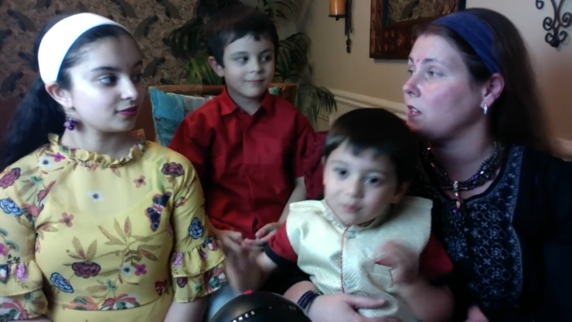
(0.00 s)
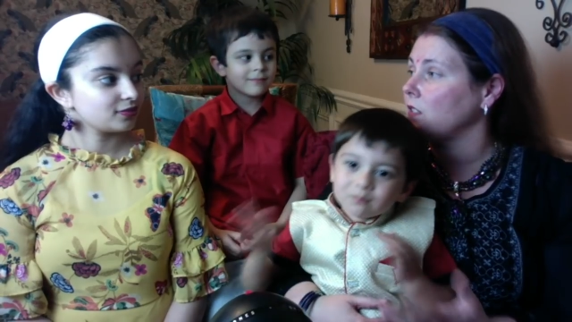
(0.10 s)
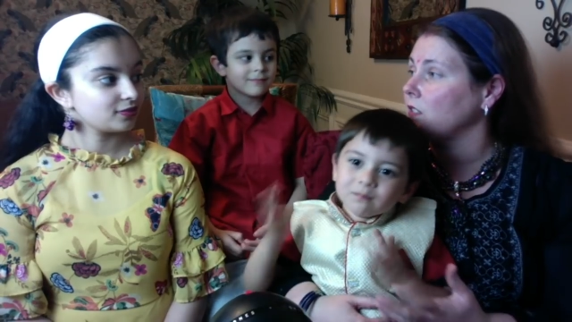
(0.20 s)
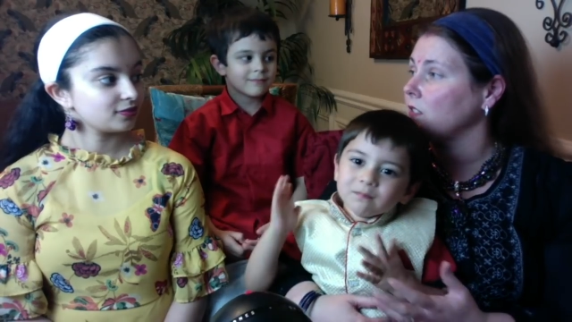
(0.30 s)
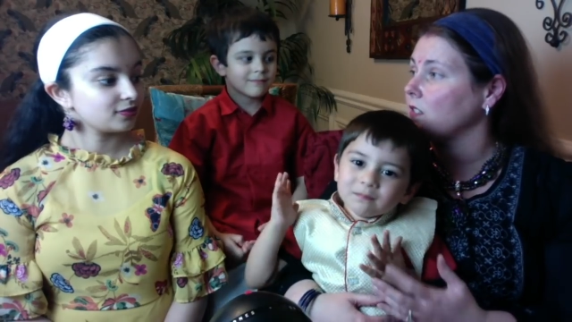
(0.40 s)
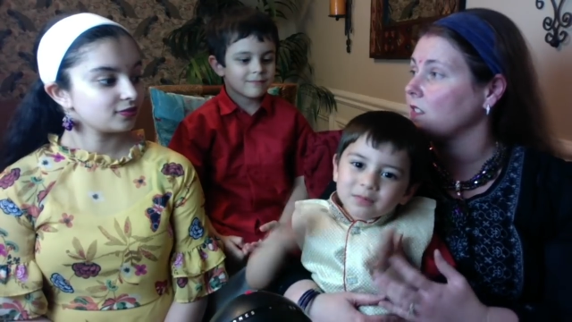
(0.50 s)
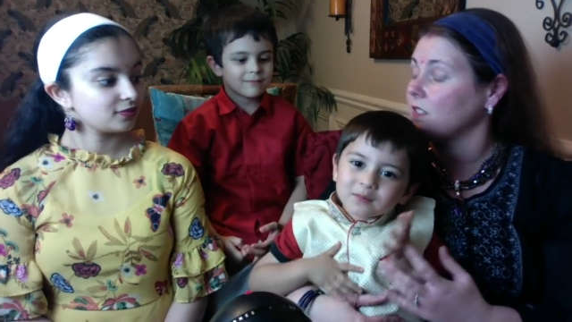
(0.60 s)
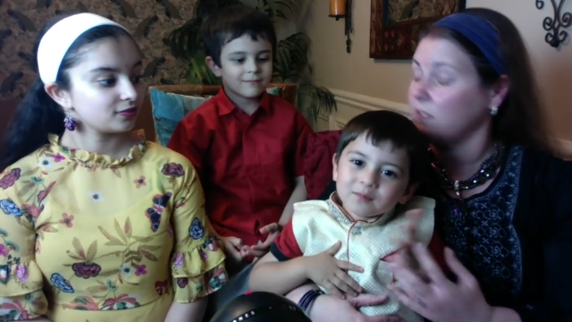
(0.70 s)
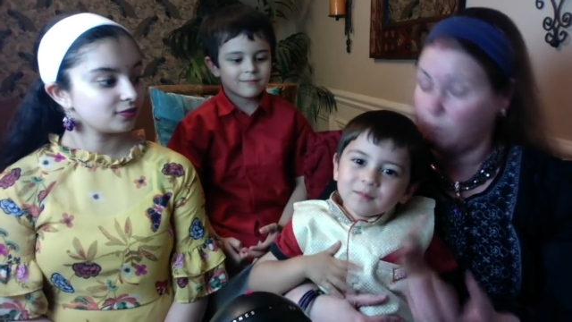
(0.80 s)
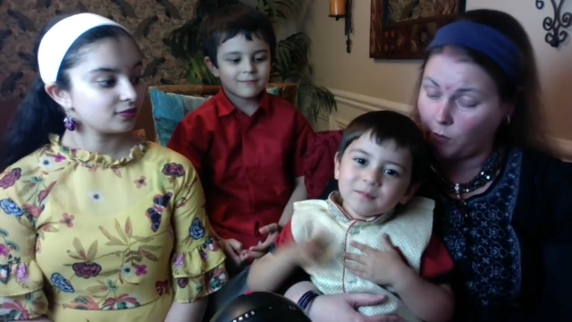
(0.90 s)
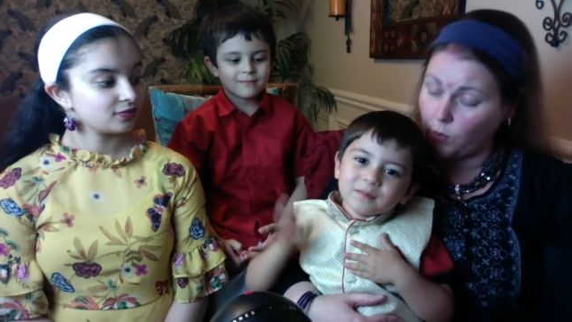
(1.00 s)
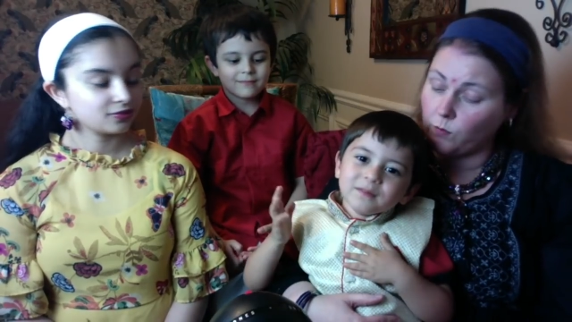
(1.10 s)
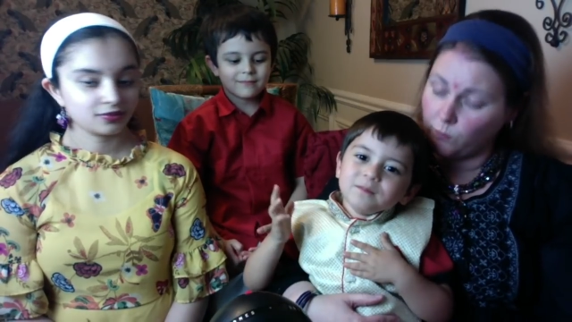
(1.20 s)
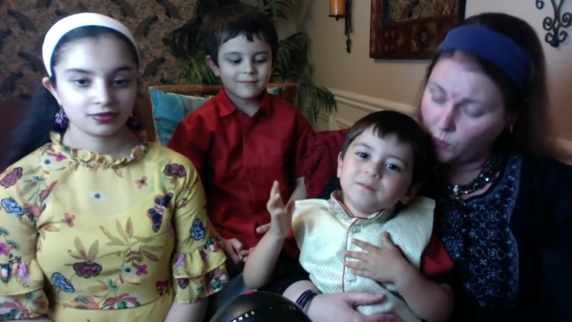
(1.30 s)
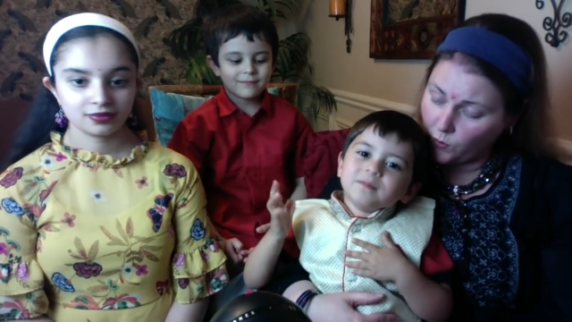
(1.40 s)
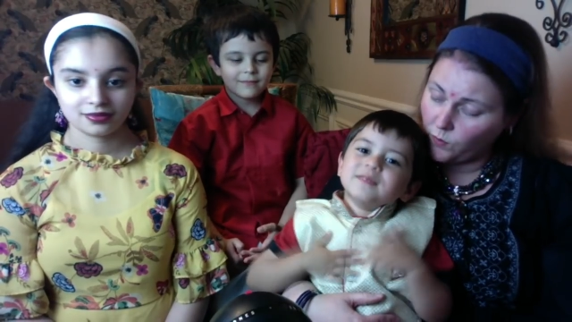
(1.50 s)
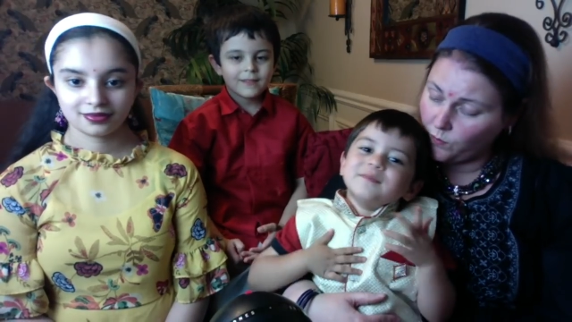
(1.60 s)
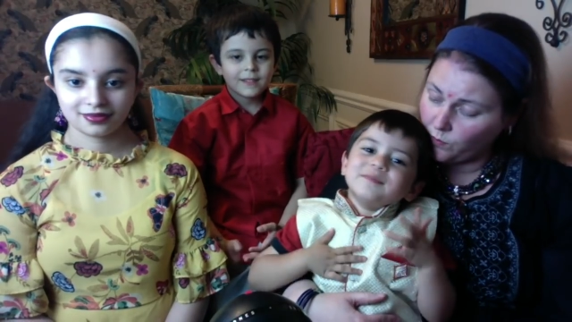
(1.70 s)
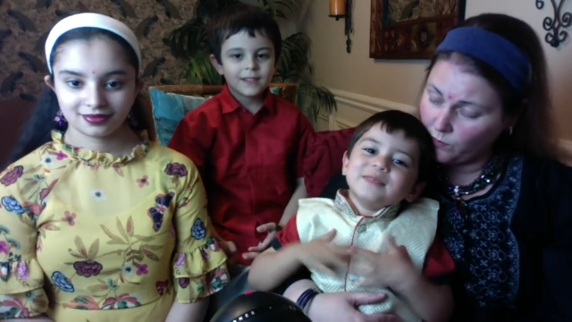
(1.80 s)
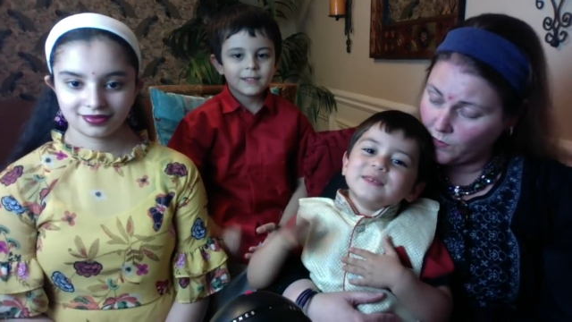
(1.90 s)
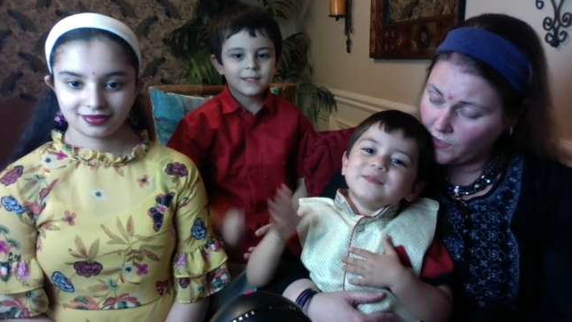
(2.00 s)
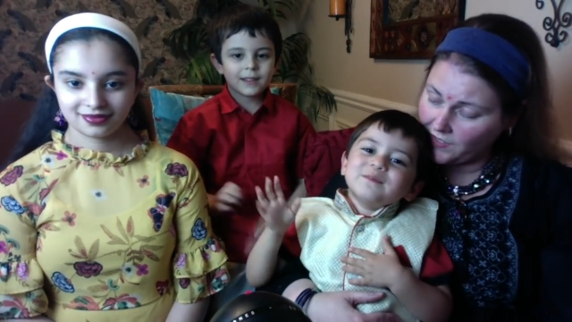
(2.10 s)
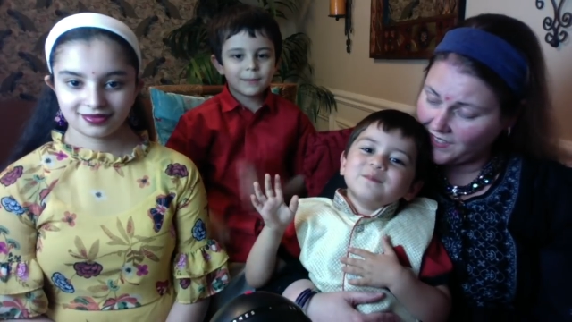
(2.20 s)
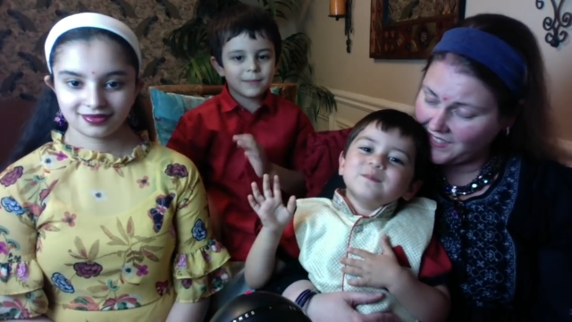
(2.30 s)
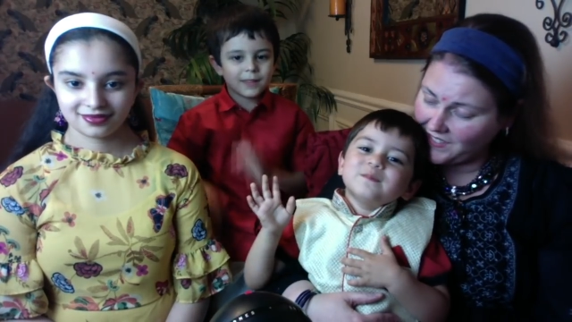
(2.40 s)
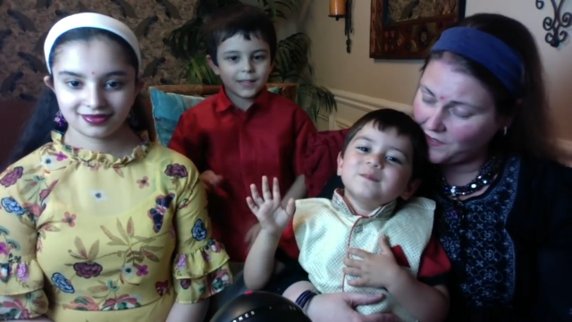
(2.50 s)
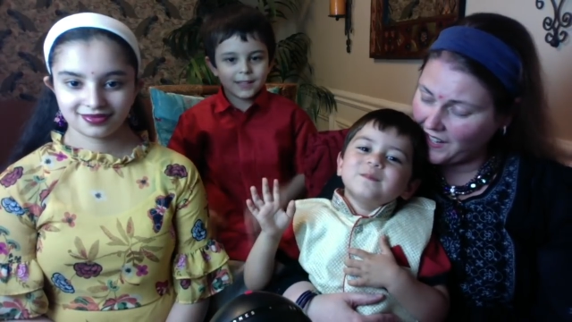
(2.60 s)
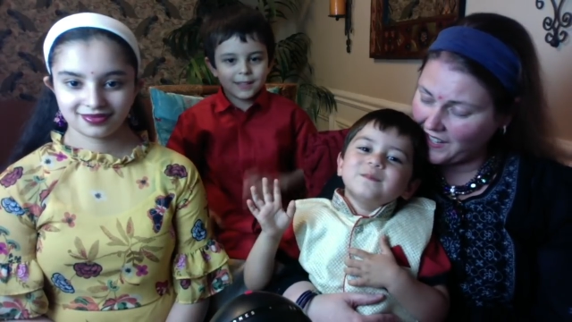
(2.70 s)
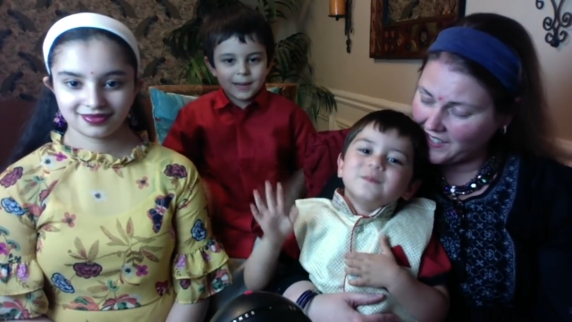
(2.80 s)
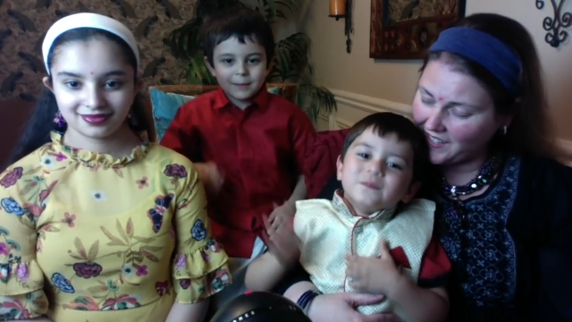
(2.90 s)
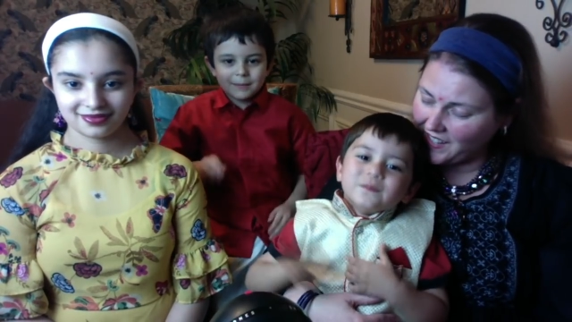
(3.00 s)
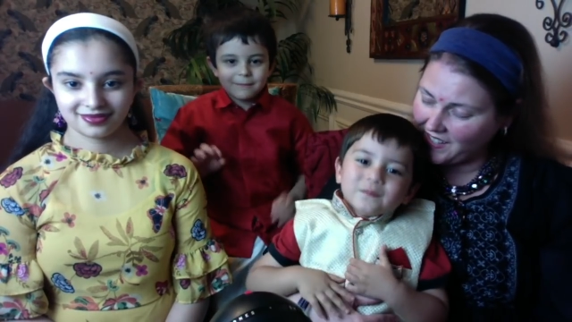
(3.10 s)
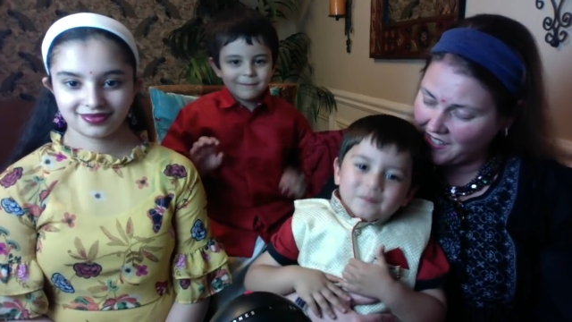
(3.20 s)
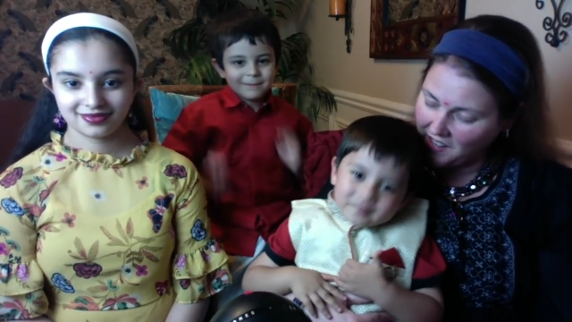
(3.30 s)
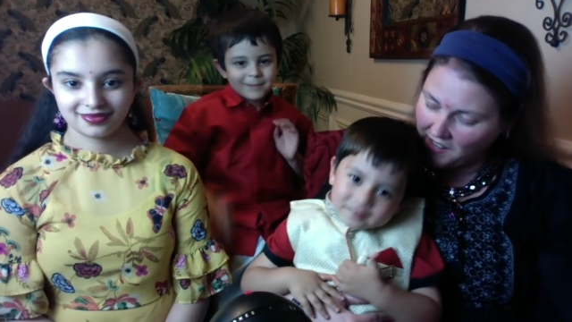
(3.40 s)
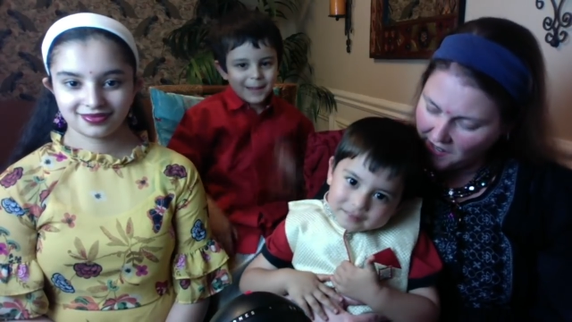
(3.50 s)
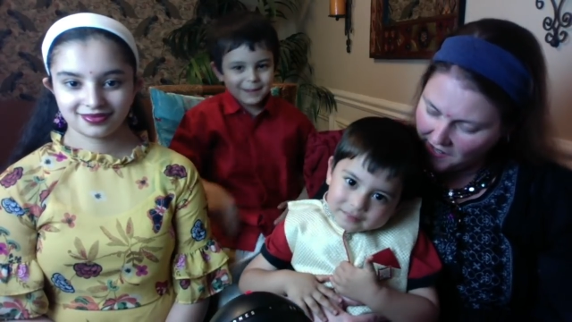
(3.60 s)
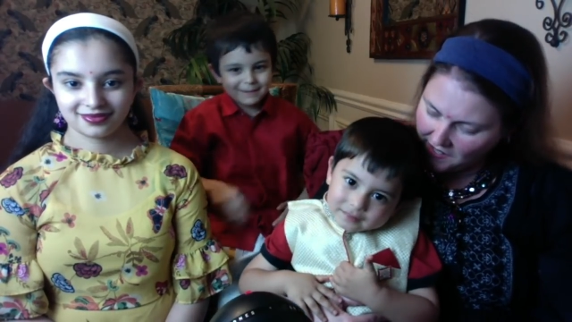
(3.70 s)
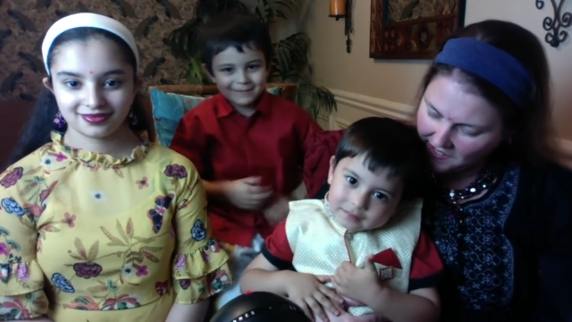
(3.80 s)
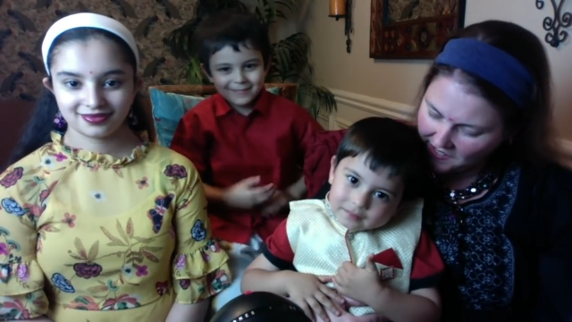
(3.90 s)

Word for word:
Speaker 1: Boom, boom, boom. You like that, huh?